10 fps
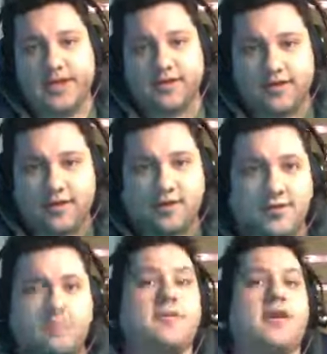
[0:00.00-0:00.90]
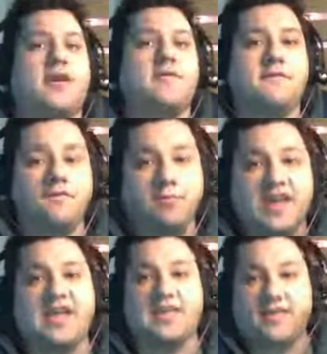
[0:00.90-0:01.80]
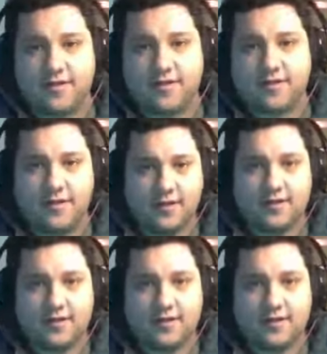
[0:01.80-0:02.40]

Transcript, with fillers: consider themselves beasts.